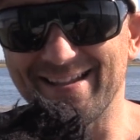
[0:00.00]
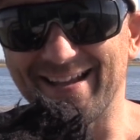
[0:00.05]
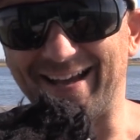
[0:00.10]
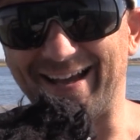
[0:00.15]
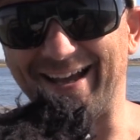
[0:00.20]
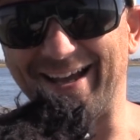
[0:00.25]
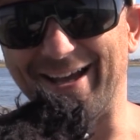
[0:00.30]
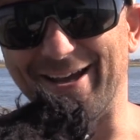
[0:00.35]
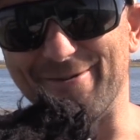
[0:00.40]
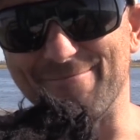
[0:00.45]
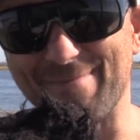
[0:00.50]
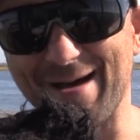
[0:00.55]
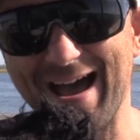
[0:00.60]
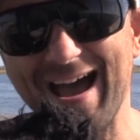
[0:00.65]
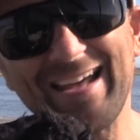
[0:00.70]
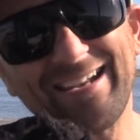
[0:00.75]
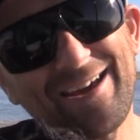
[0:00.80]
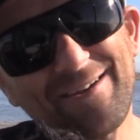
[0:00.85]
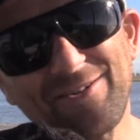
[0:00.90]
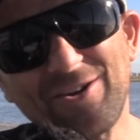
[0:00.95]
And
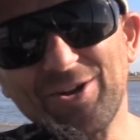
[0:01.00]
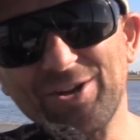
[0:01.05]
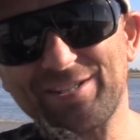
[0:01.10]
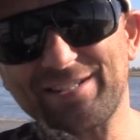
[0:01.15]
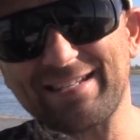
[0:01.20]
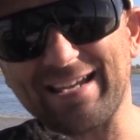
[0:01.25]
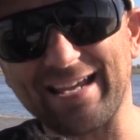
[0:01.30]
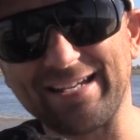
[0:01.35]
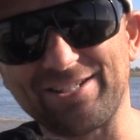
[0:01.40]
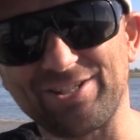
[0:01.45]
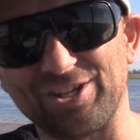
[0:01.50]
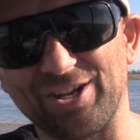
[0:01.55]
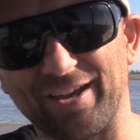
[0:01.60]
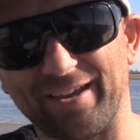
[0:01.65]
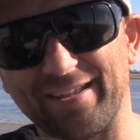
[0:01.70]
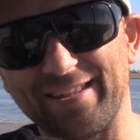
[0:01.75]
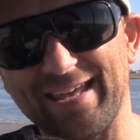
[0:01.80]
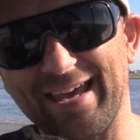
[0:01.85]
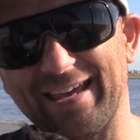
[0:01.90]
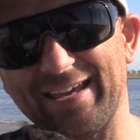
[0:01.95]
I've got to say to you,
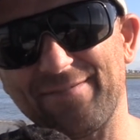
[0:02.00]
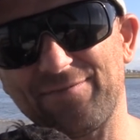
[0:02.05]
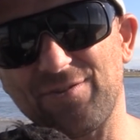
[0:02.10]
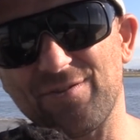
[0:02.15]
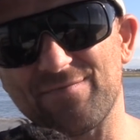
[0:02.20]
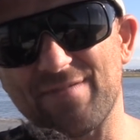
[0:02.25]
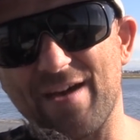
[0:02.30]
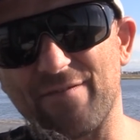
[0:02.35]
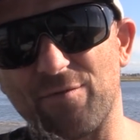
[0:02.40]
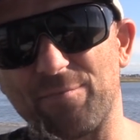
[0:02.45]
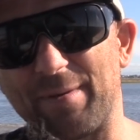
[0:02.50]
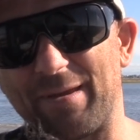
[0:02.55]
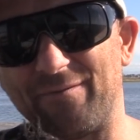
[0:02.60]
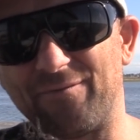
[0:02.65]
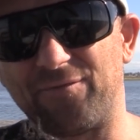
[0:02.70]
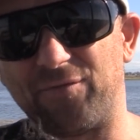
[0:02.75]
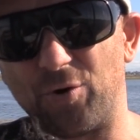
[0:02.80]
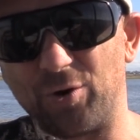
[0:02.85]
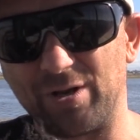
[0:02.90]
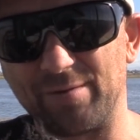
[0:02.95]
if you've never been
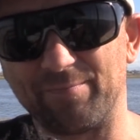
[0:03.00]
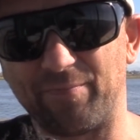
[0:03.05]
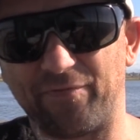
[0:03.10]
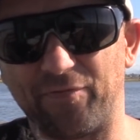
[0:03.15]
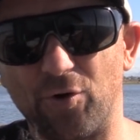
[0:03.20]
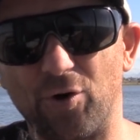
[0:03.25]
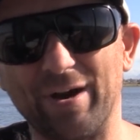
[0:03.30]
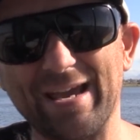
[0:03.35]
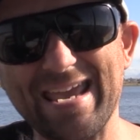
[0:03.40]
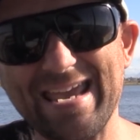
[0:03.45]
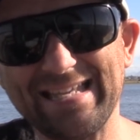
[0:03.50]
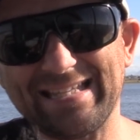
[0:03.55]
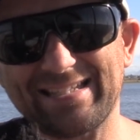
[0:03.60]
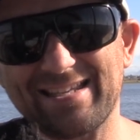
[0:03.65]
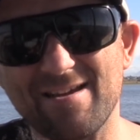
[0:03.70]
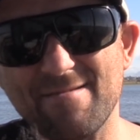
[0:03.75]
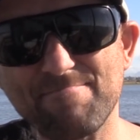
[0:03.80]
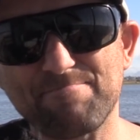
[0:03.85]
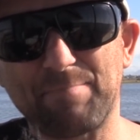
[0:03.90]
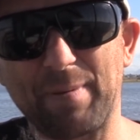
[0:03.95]
foiling before, it's
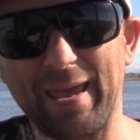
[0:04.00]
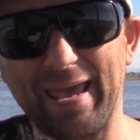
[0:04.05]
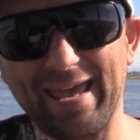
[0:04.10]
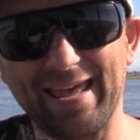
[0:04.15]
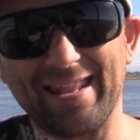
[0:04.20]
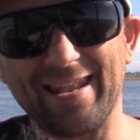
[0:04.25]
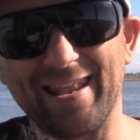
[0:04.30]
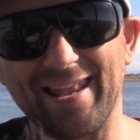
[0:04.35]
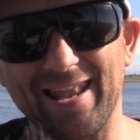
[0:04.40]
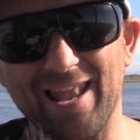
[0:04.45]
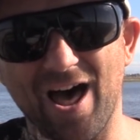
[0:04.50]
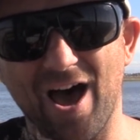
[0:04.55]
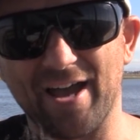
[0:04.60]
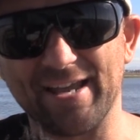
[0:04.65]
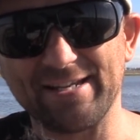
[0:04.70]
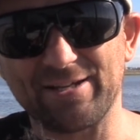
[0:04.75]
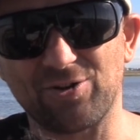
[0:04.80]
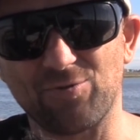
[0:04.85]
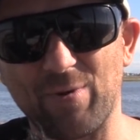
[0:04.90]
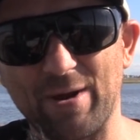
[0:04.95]
a bit
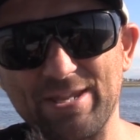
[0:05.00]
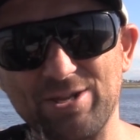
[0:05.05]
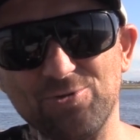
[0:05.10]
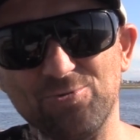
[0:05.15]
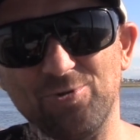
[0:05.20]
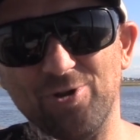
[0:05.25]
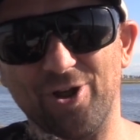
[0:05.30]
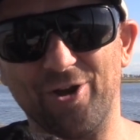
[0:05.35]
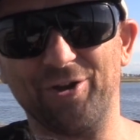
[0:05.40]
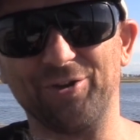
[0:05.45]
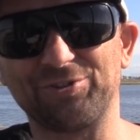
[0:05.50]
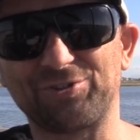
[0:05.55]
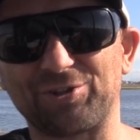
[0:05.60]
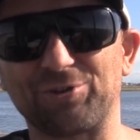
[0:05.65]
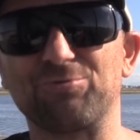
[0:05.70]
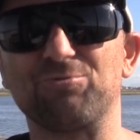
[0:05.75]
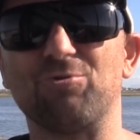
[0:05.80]
like when you learn to